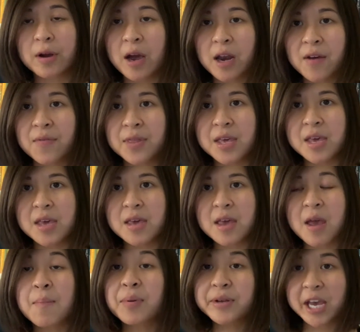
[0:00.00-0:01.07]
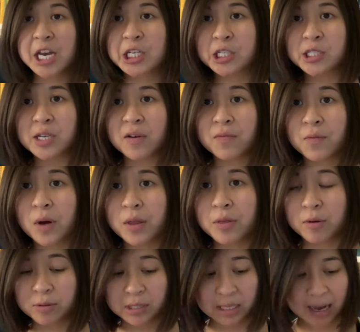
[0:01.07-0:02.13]
kind of the implications of what
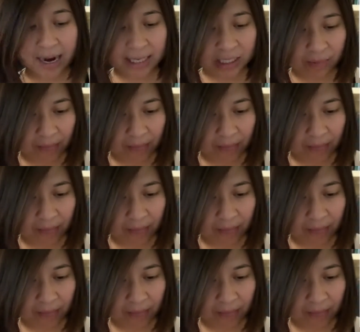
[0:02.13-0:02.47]
those lines